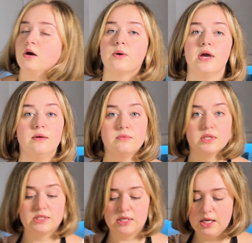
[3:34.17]
Okay,
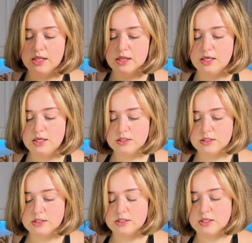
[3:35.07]
let's take
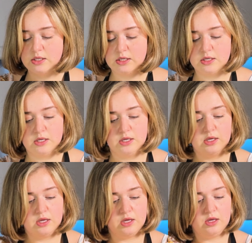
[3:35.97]
this.
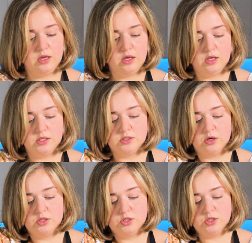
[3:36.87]
This is
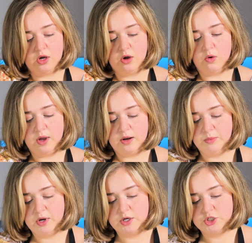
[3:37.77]
our dough and
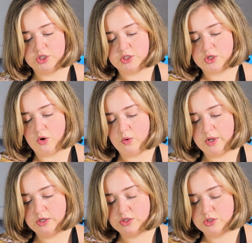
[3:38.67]
we are just
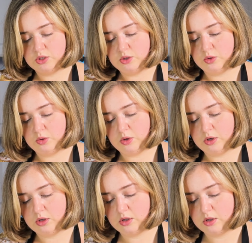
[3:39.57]
going to